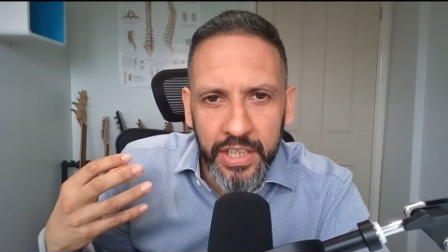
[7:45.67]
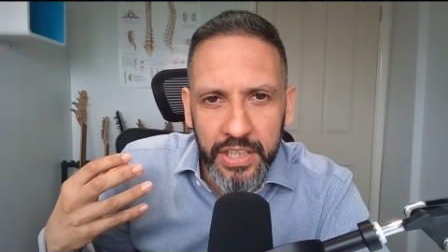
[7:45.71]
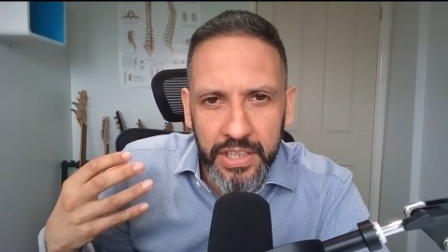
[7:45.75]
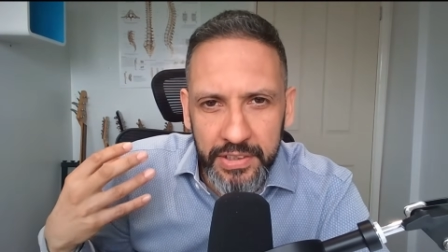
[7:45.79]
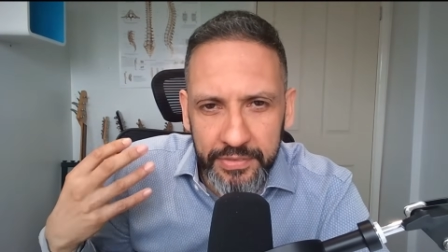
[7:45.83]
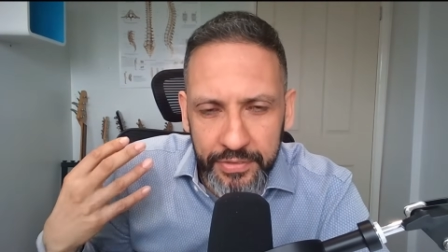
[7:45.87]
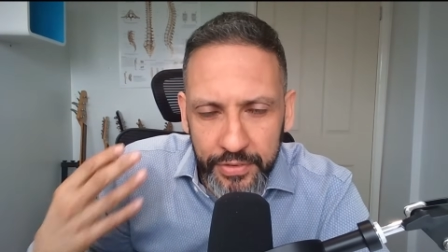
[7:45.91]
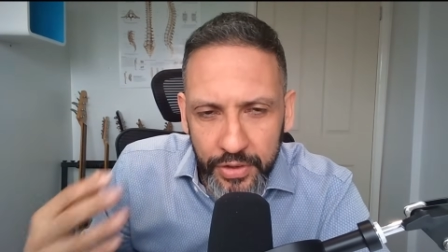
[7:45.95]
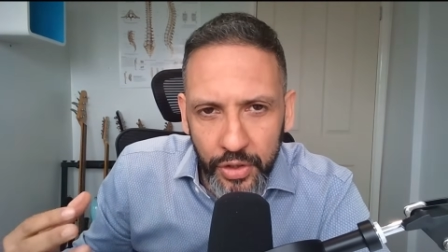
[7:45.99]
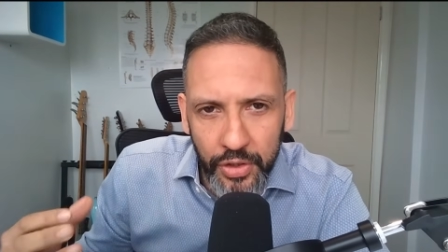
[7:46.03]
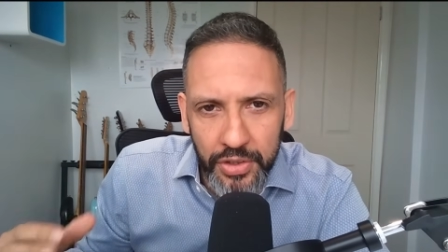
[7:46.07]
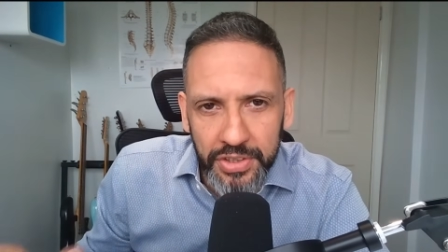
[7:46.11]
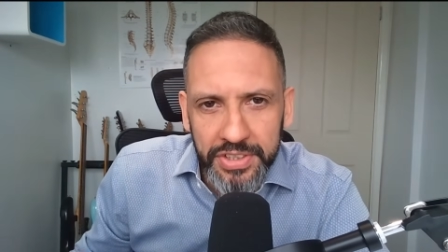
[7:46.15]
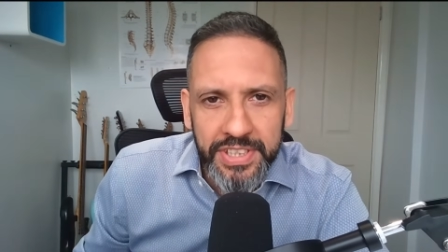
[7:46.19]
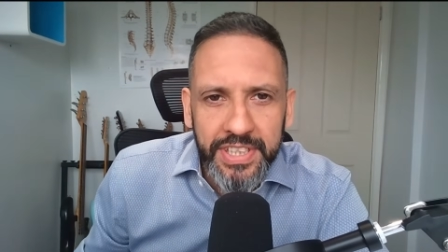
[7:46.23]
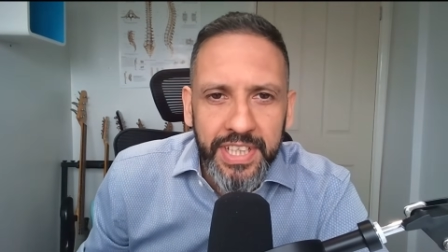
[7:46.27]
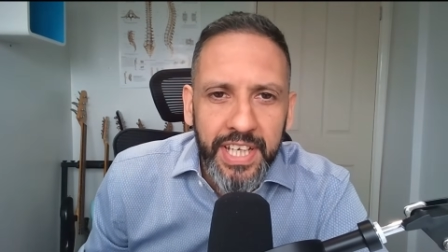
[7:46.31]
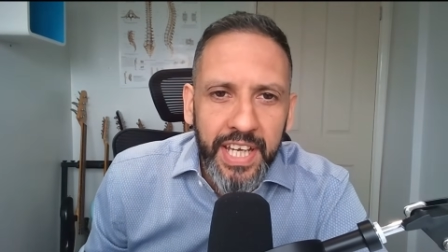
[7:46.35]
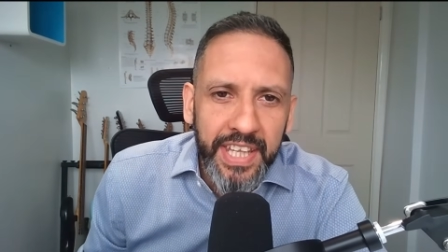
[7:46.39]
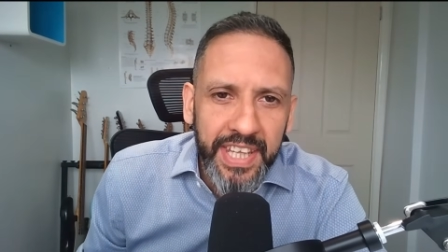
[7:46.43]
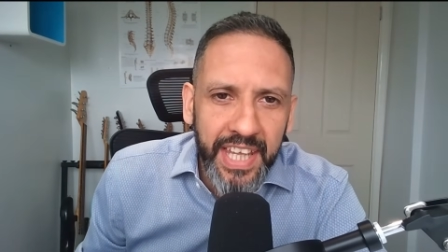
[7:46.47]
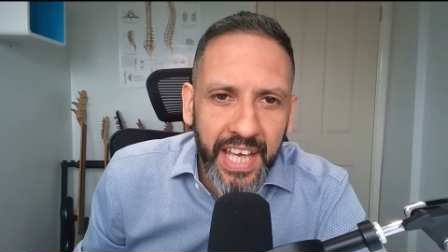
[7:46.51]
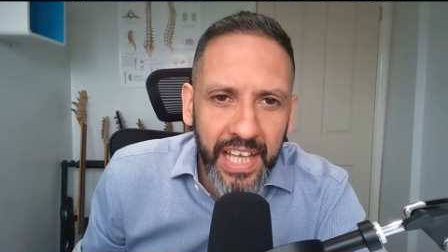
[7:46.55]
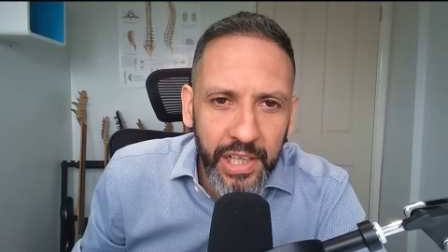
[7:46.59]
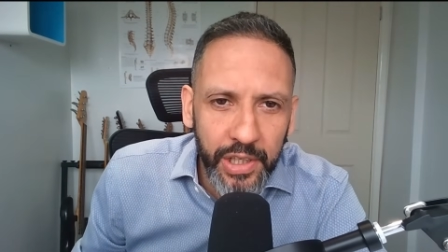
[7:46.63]
you've got to
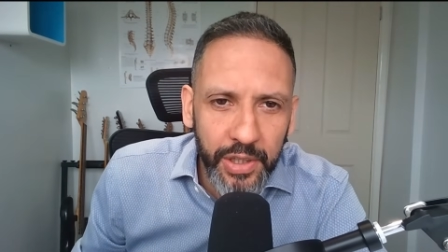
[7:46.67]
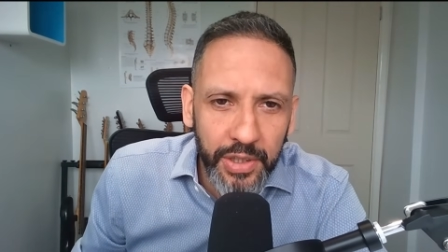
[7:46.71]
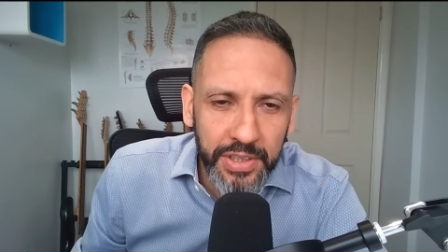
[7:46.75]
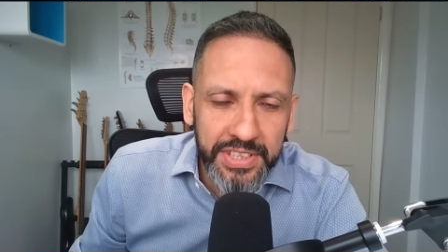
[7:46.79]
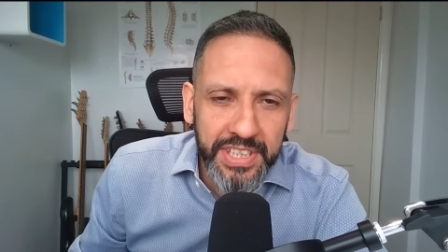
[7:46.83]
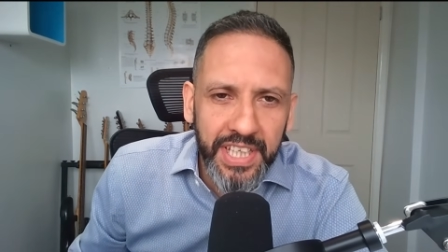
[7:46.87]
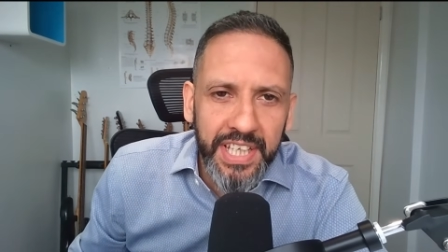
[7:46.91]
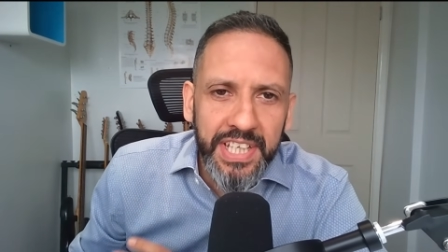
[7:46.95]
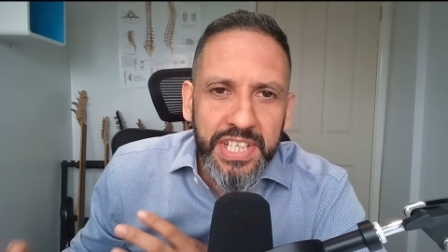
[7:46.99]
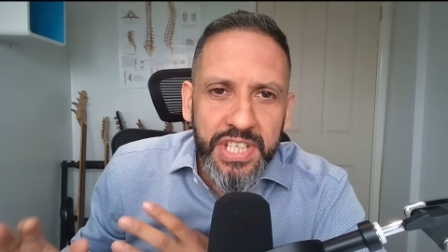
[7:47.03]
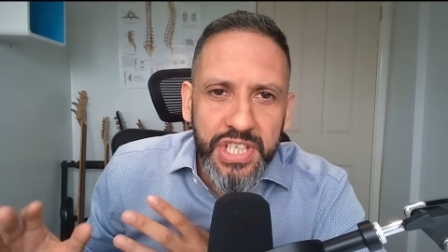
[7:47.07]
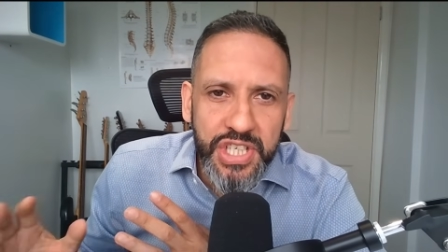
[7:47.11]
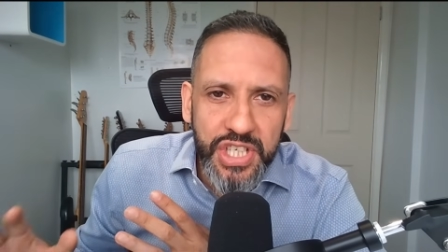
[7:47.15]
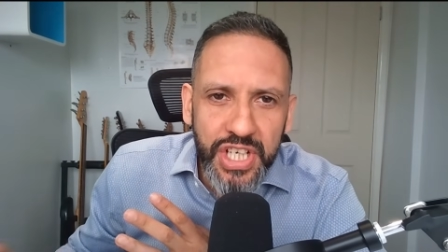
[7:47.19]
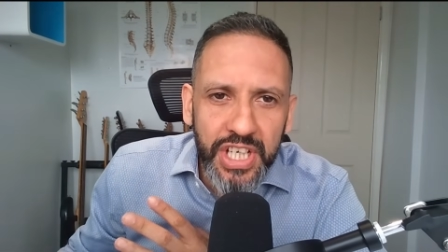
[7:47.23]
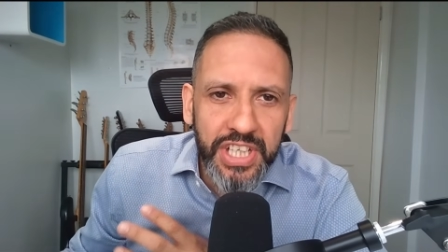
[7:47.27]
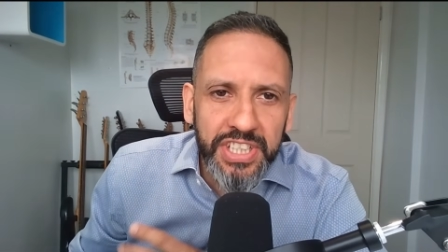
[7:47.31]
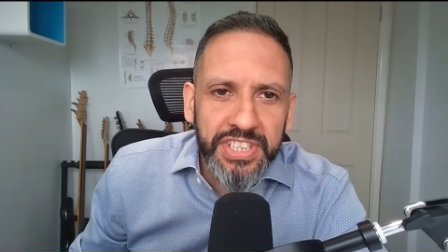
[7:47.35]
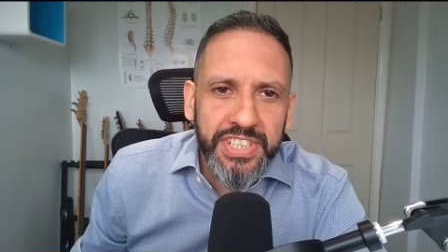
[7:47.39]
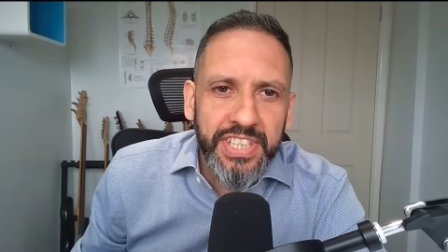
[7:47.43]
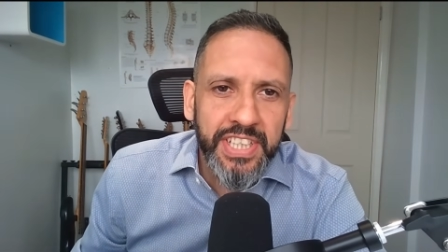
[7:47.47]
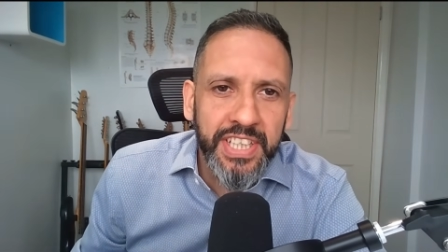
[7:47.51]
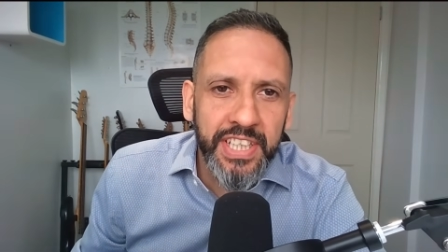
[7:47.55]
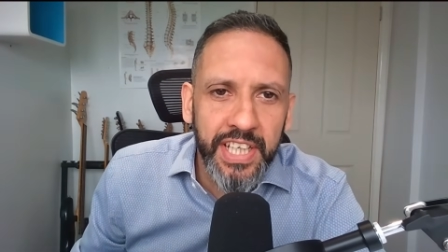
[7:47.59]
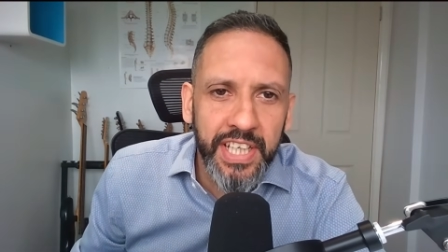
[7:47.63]
get that looked at
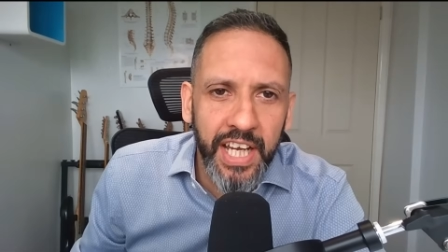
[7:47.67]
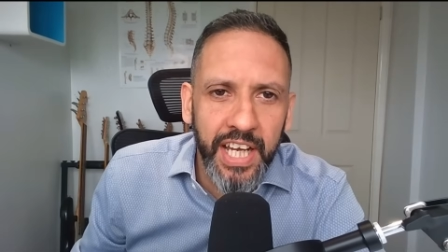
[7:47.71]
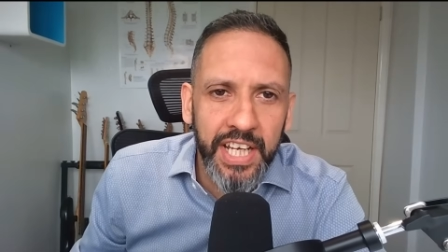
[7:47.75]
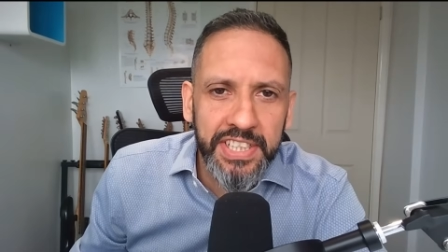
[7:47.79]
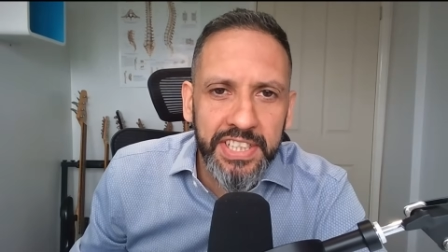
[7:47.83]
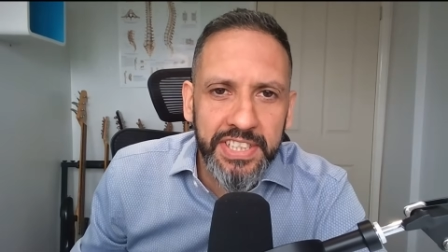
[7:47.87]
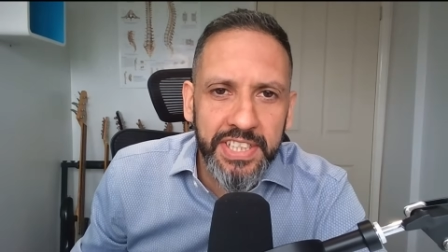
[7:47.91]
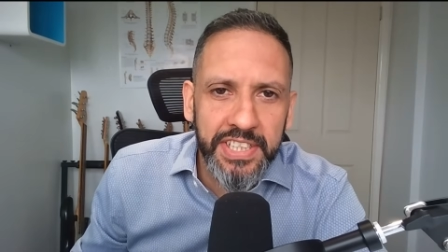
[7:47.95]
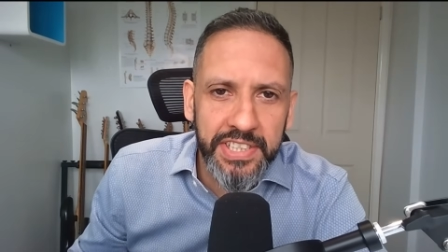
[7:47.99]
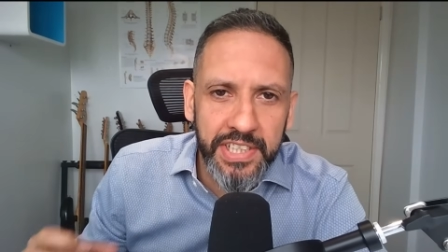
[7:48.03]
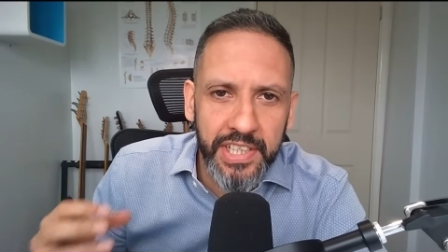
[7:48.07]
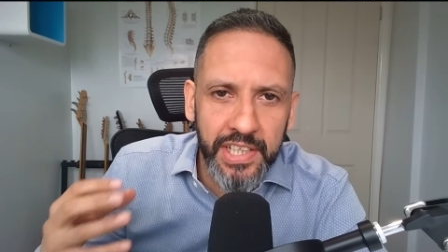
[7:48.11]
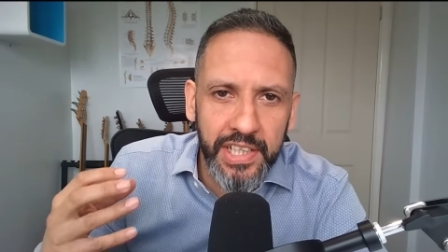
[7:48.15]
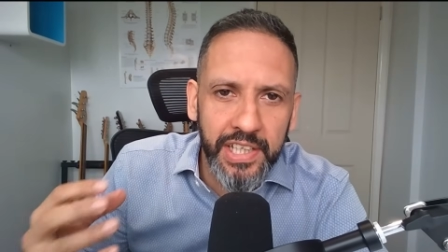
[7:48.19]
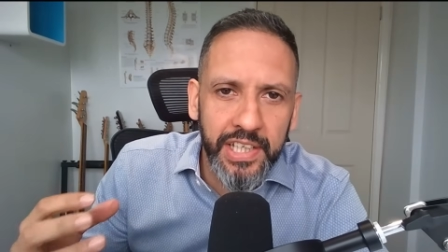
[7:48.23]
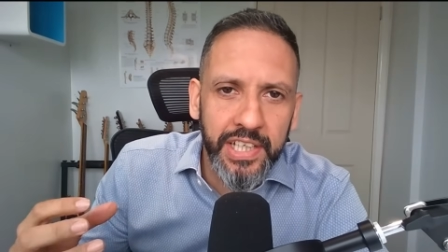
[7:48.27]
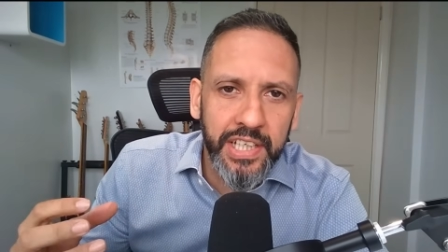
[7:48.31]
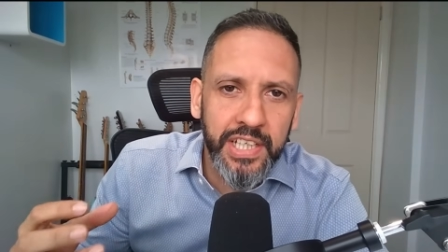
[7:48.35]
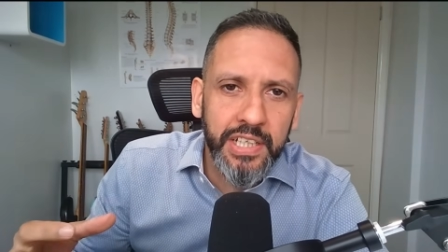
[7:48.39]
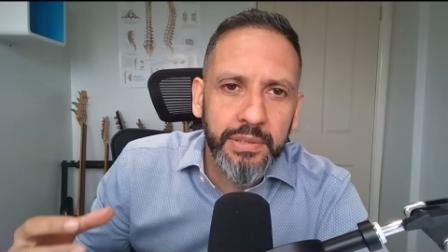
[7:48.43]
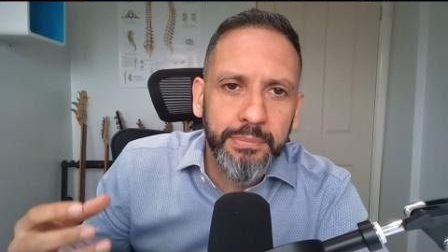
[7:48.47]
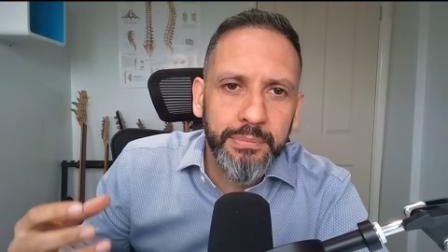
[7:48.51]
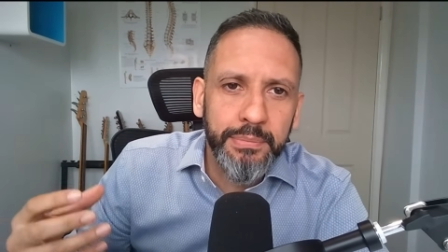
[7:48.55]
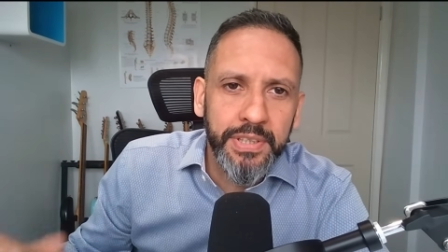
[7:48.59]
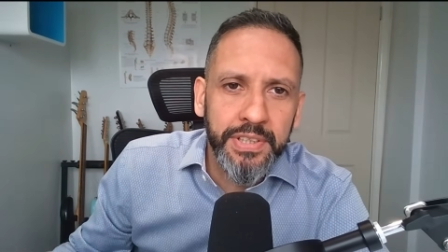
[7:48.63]
just in case there's a
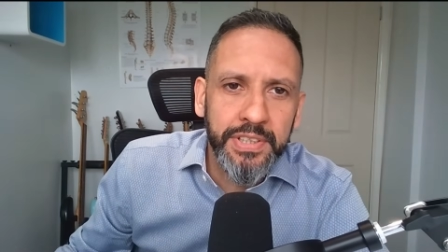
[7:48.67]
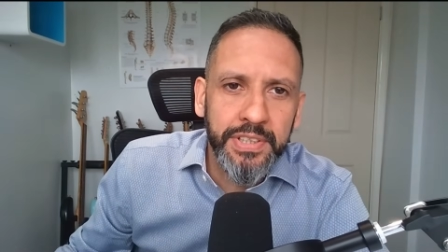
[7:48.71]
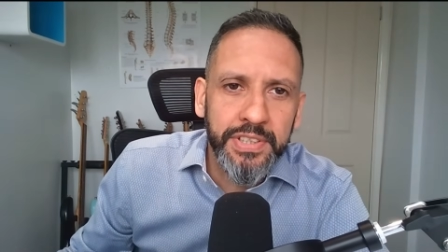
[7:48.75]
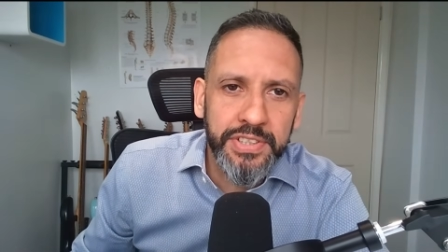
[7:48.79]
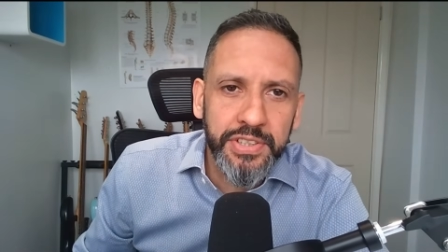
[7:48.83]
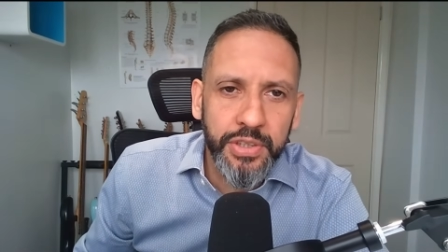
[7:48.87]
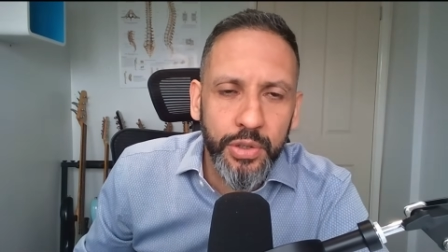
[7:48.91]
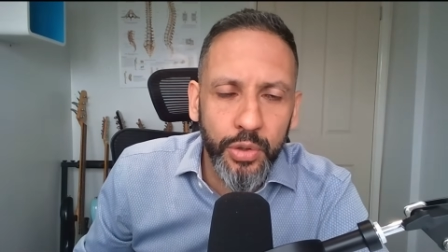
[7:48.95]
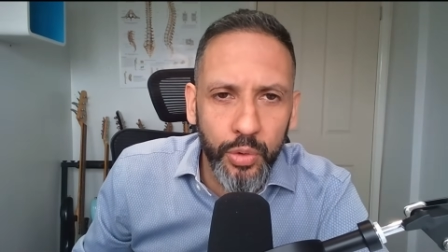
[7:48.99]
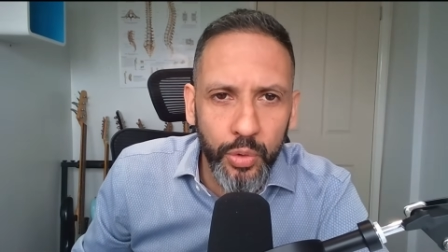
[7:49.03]
ligament